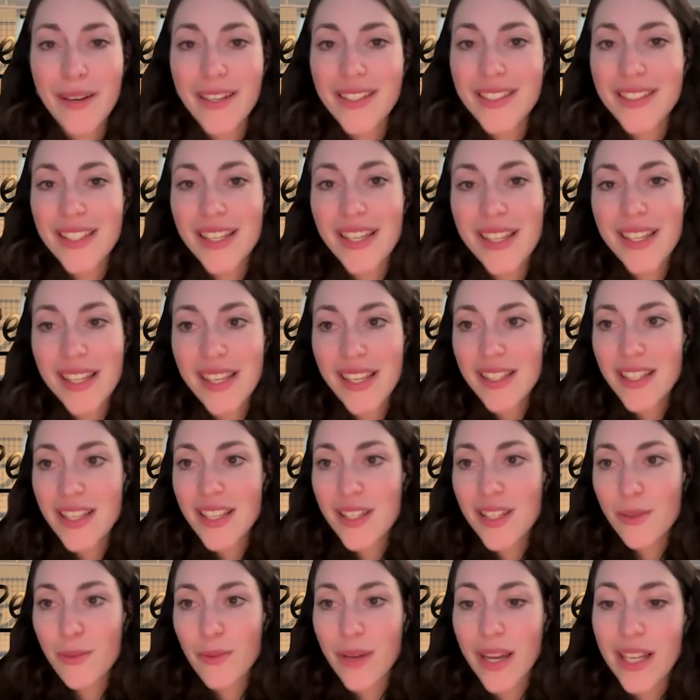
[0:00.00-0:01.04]
But the
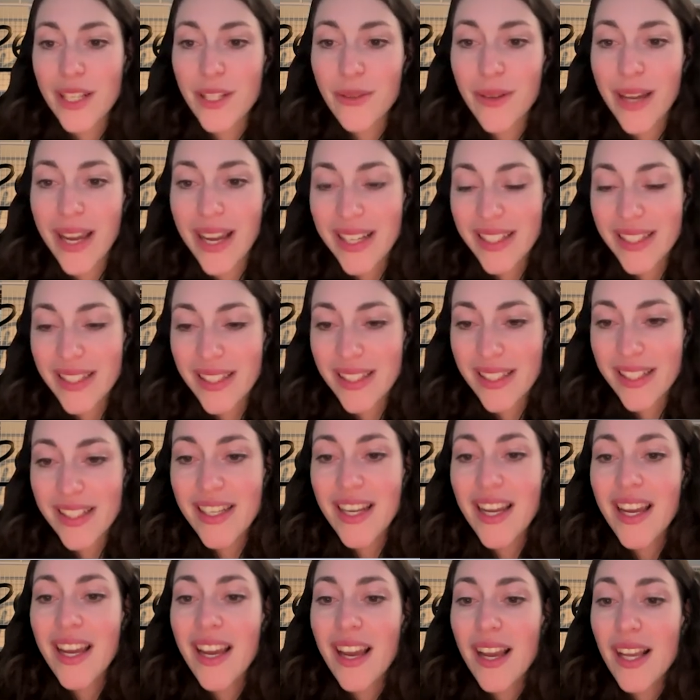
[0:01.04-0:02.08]
easiest way to access
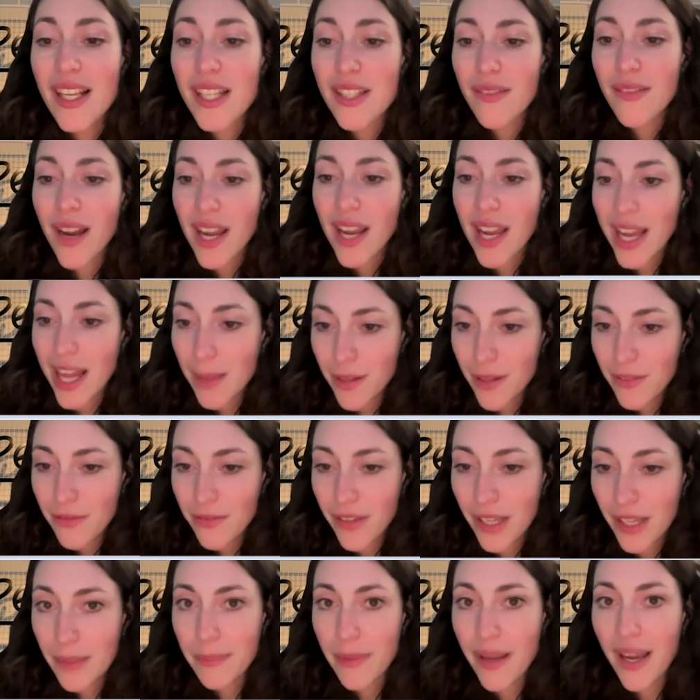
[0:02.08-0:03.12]
it is via help
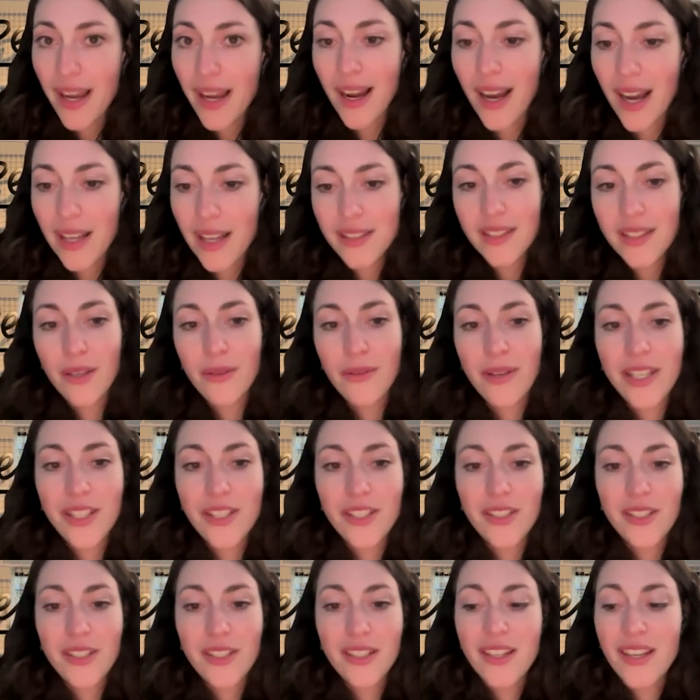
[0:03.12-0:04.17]
and feedback, ask a
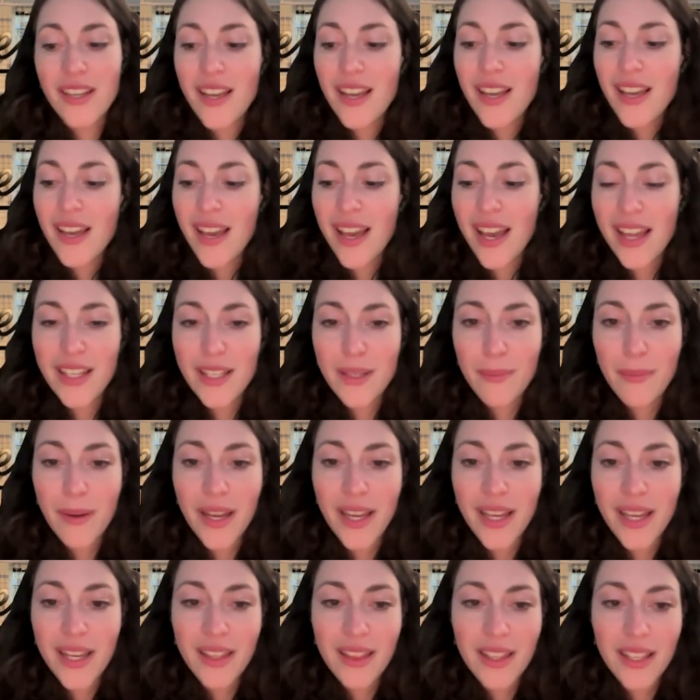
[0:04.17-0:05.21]
question, and
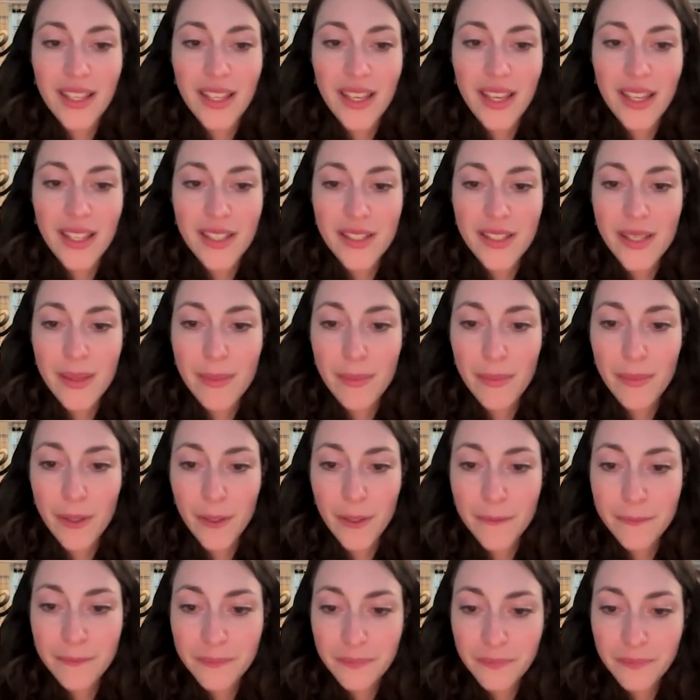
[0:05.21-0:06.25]
by clicking the
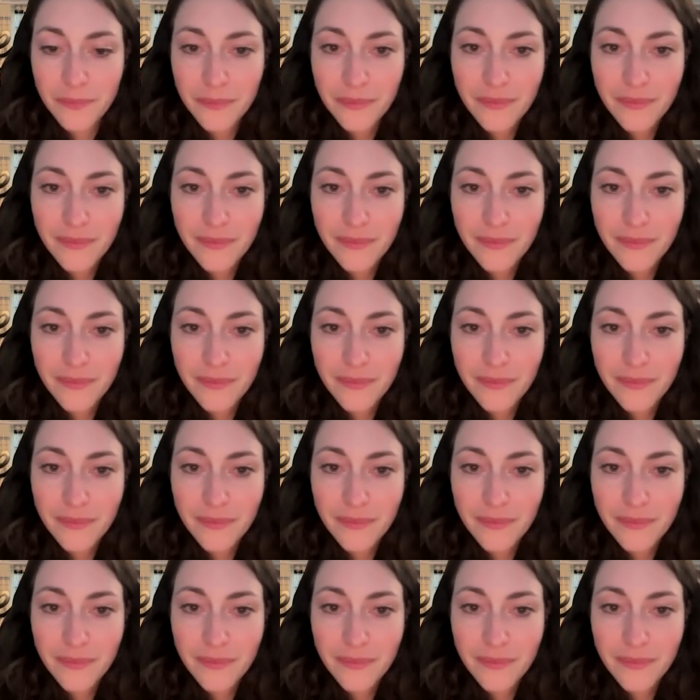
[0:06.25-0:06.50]
symbol.